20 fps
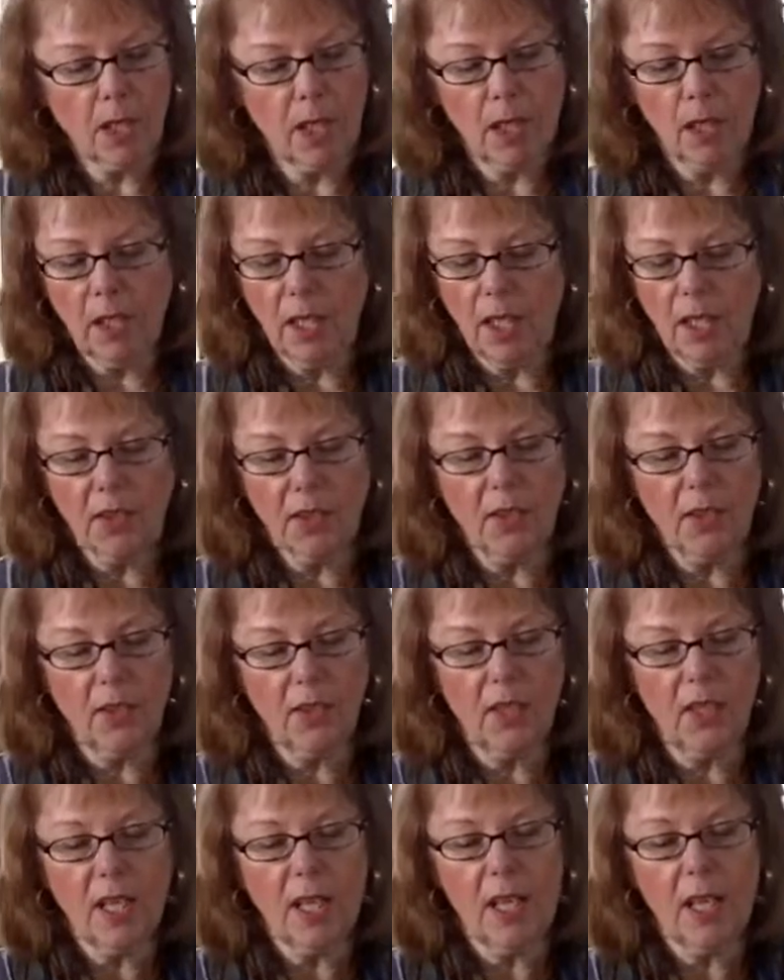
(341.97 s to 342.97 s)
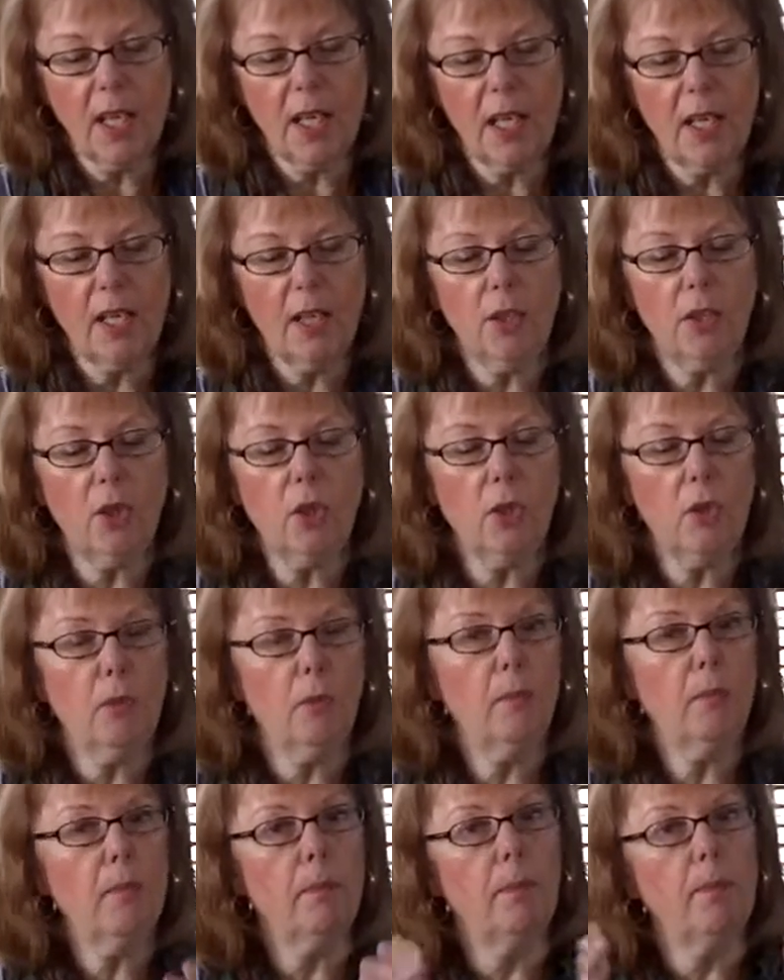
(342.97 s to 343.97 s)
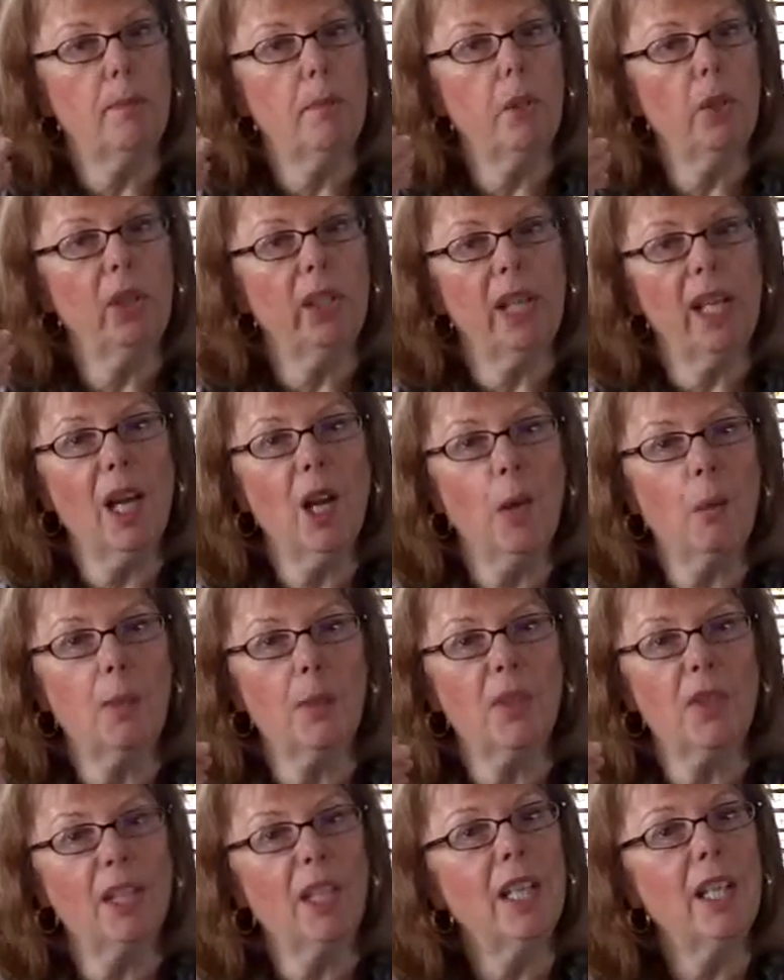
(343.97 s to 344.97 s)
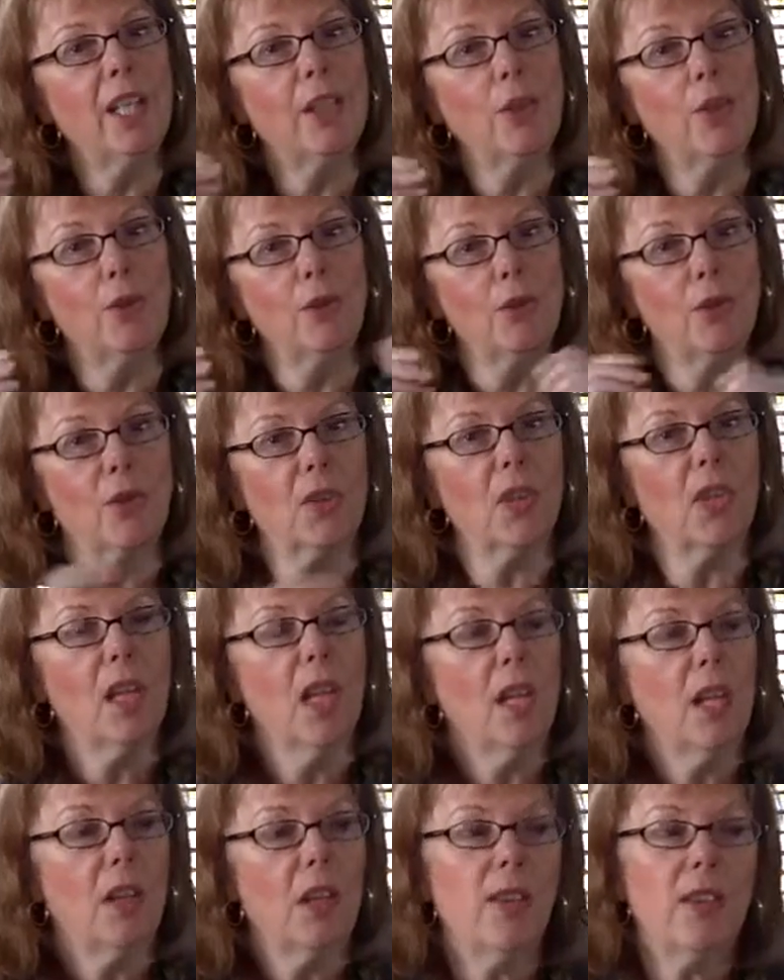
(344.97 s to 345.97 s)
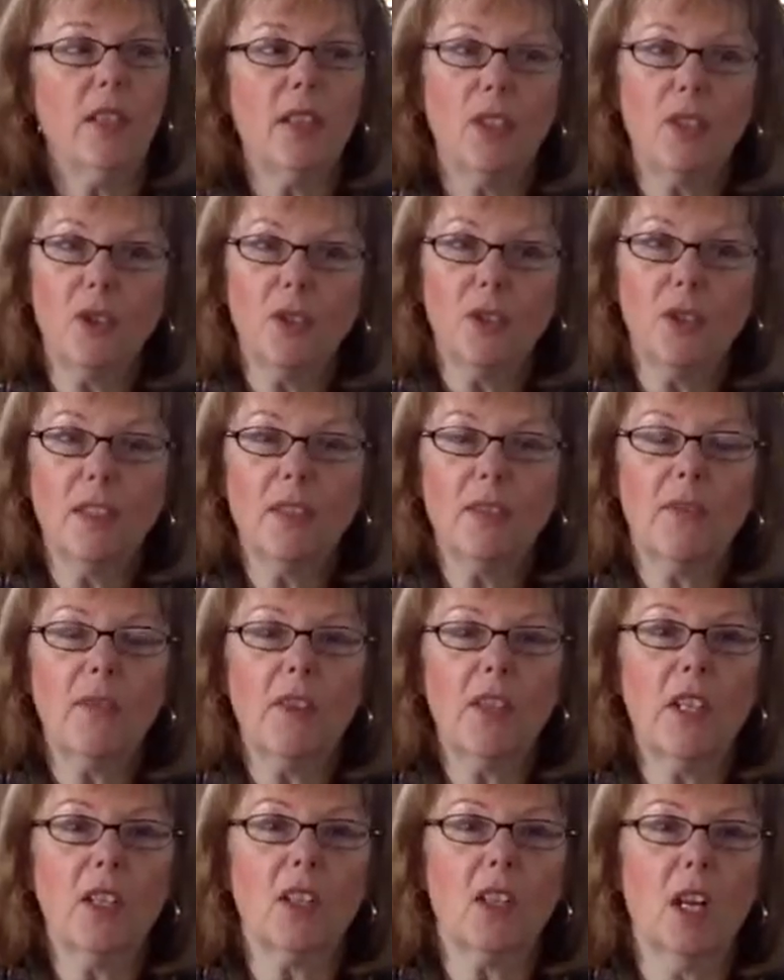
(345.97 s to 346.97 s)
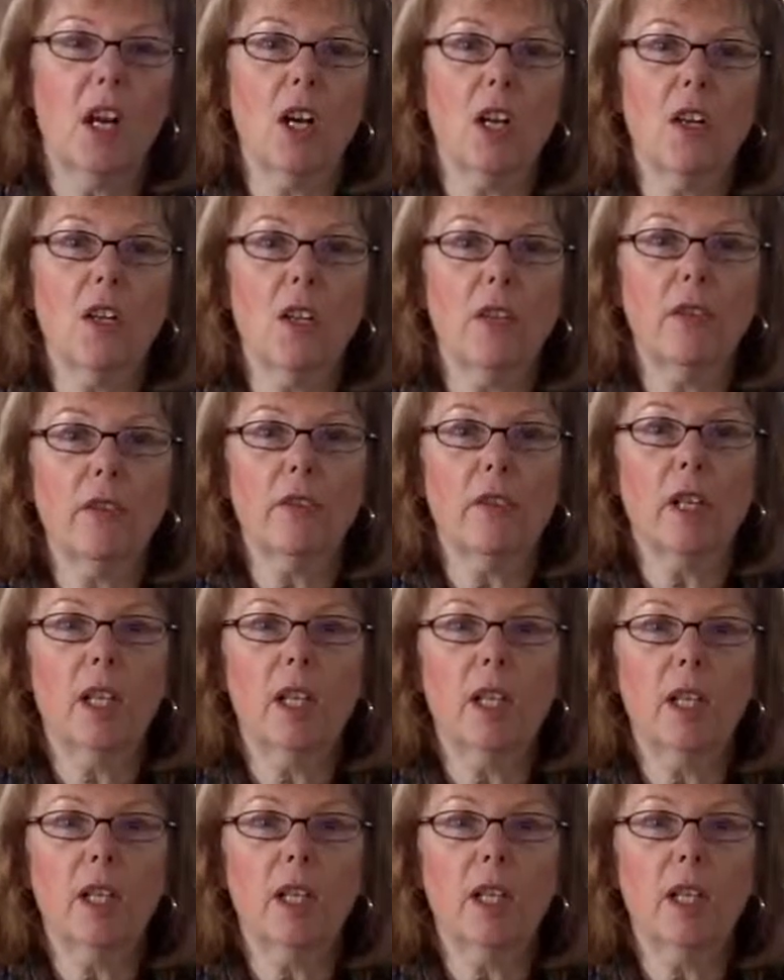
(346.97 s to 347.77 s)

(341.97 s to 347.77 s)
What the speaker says: Let's say, so pulling helps and hinders. These sorts of things are